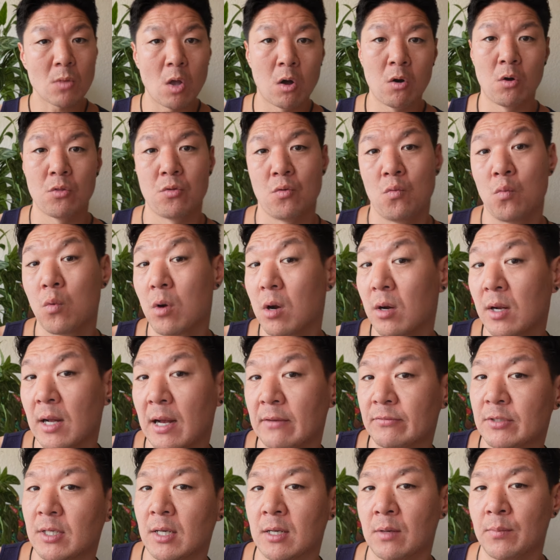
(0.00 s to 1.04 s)
all the work
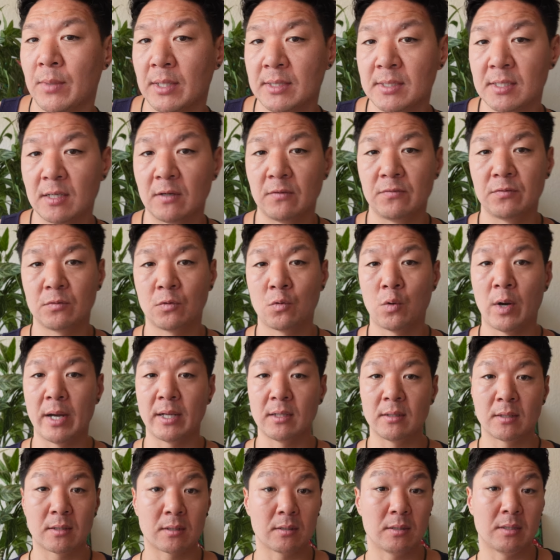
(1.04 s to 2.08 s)
I've done on myself,
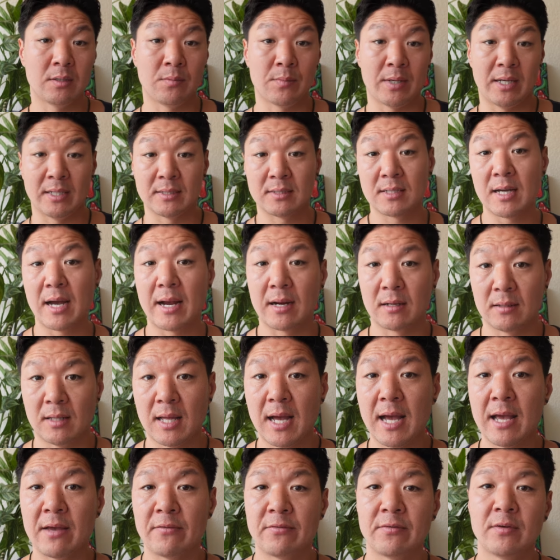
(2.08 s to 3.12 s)
quite literally my entire
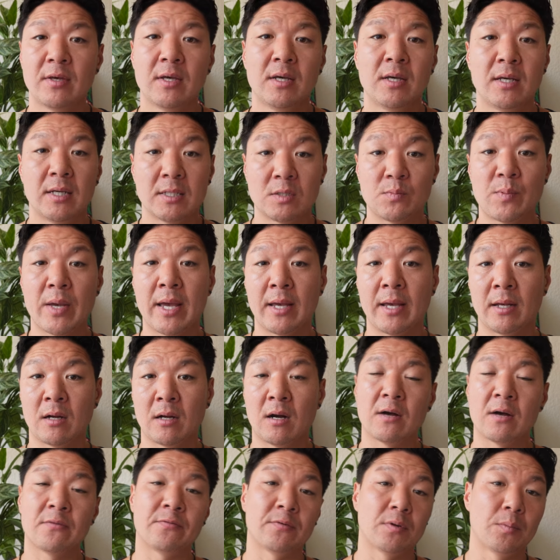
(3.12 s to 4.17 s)
life, is paying
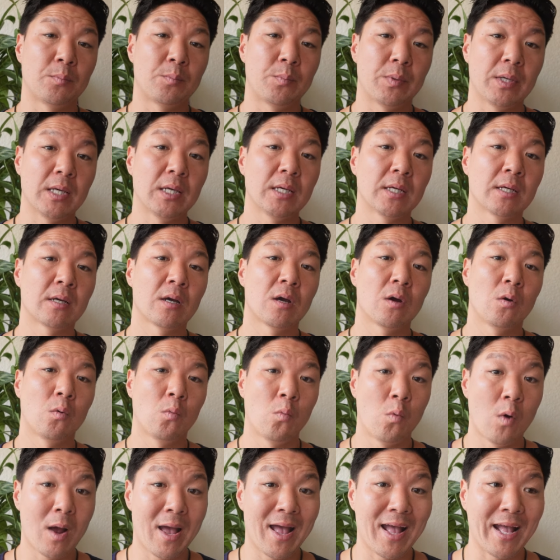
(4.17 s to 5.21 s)
off in a big
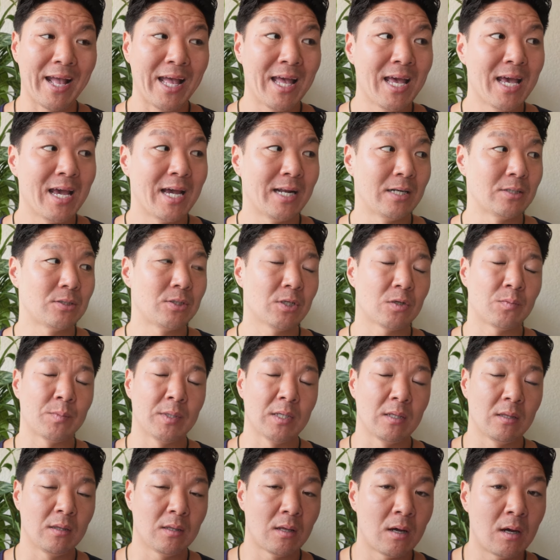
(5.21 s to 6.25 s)
way. And it took me
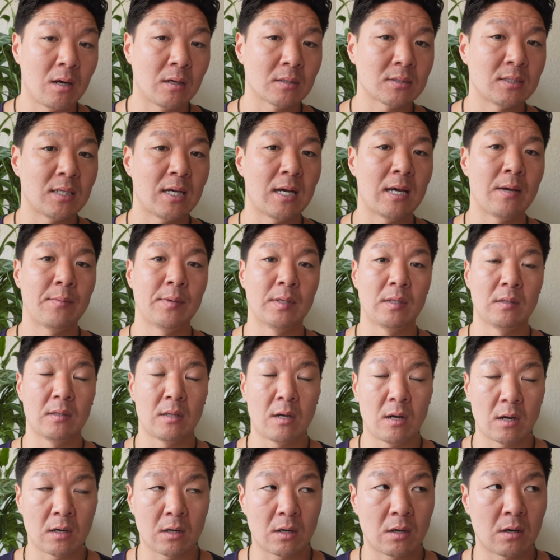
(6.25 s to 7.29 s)
a long time and a
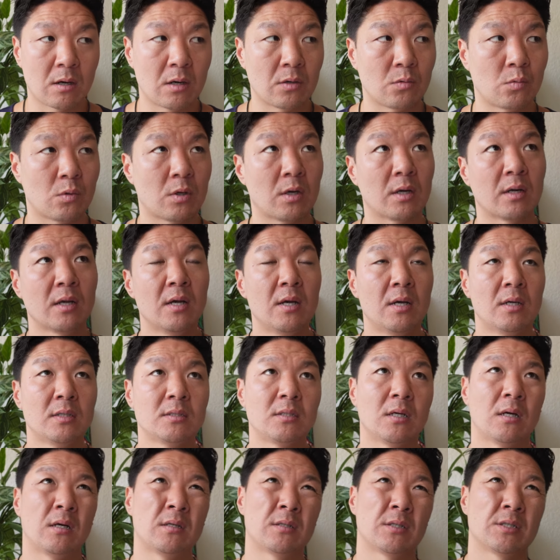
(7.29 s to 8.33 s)
lot of hard work
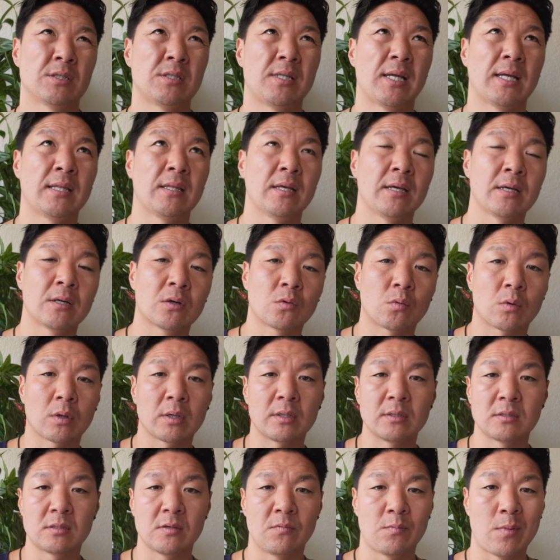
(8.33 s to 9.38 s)
to understand the inner
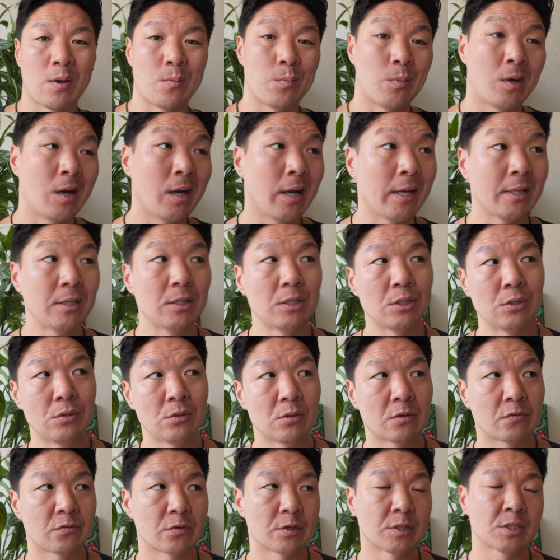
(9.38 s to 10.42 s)
workings of my mind, the
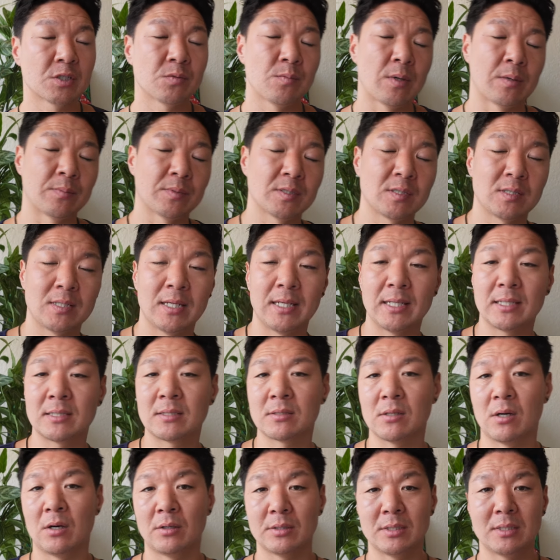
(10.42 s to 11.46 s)
universe, my
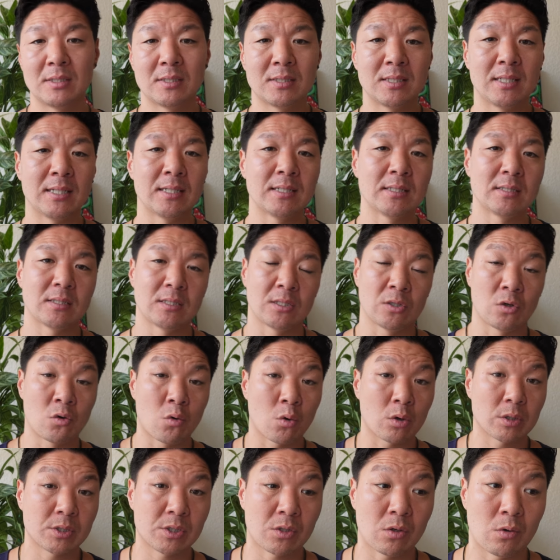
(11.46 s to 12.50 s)
mistakes, all these things, and
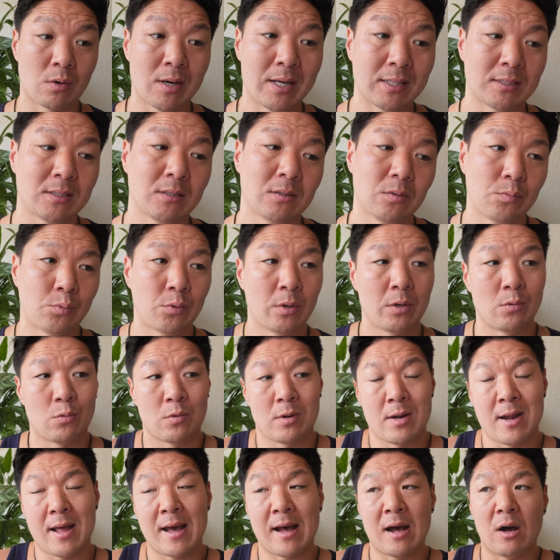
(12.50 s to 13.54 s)
course correct to the point
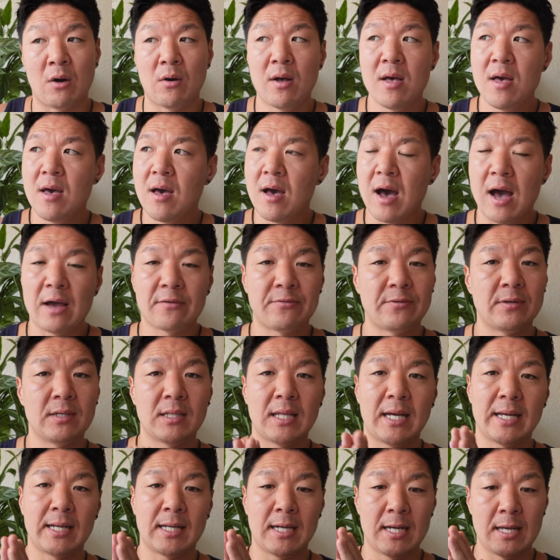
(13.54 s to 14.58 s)
where now I feel
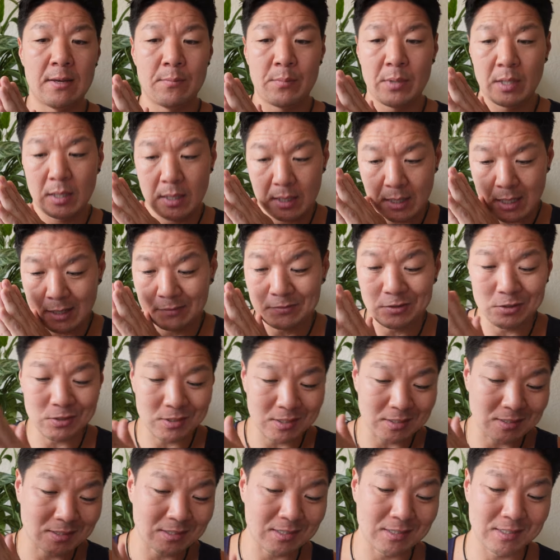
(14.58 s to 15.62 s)
like I am, uh, I've used
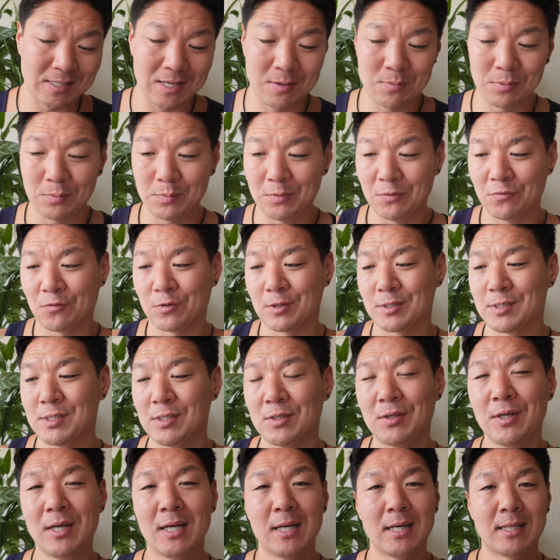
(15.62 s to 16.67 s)
this example before
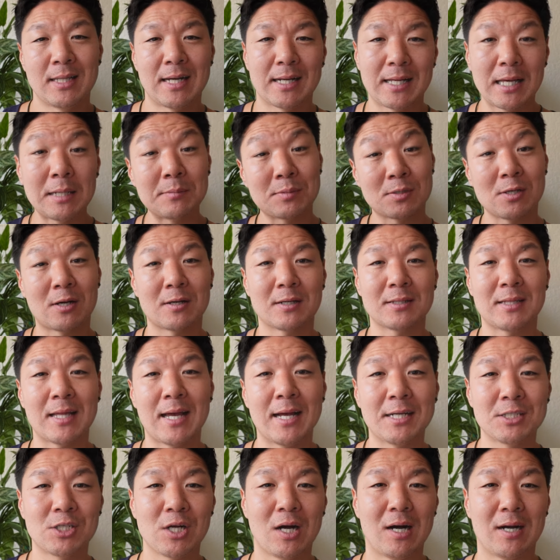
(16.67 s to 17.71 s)
too. That game Sonic the
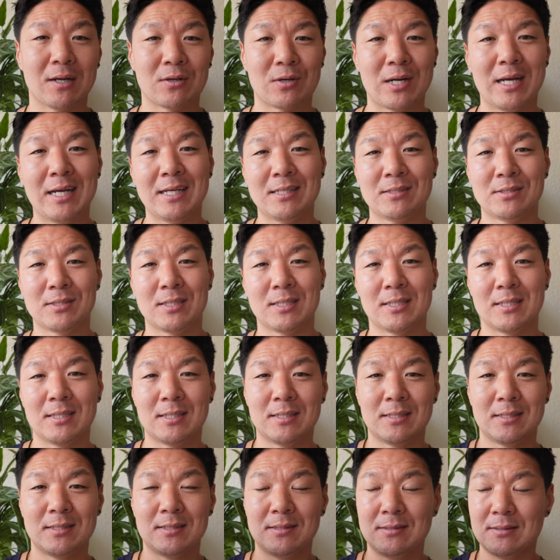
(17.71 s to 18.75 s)
Hedgehog, right?
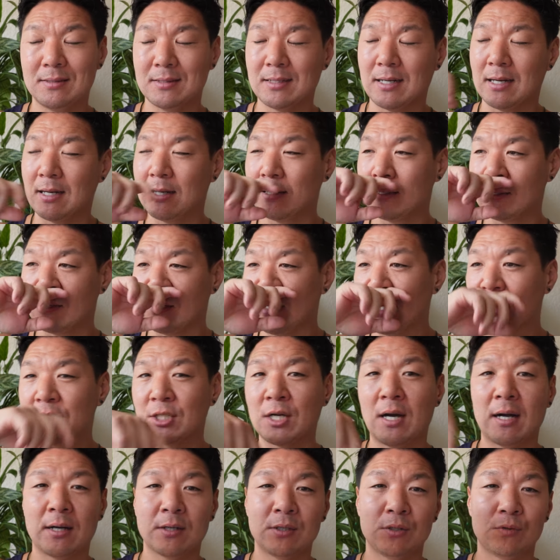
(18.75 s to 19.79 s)
The uh, Little
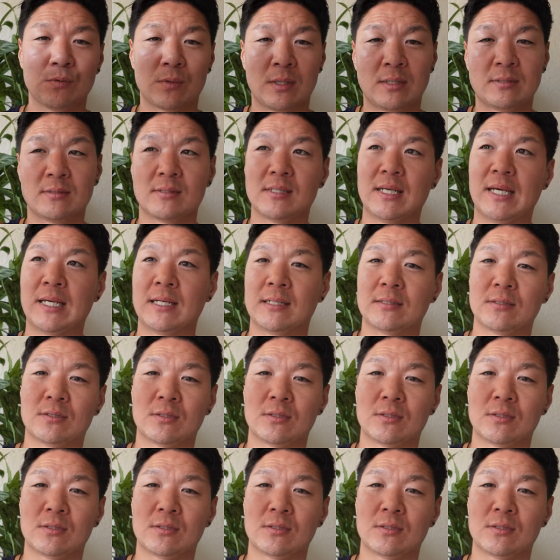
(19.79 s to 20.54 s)
Hedgehog who runs like